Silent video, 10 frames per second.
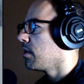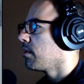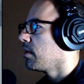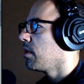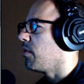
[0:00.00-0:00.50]

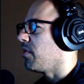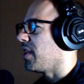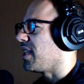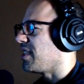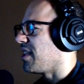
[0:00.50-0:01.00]
Hopefully I did
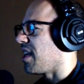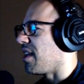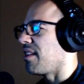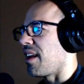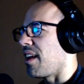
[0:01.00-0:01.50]
that.
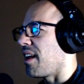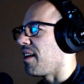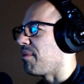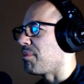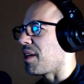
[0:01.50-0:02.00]
I'm not
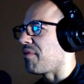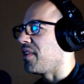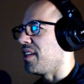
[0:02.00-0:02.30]
feeling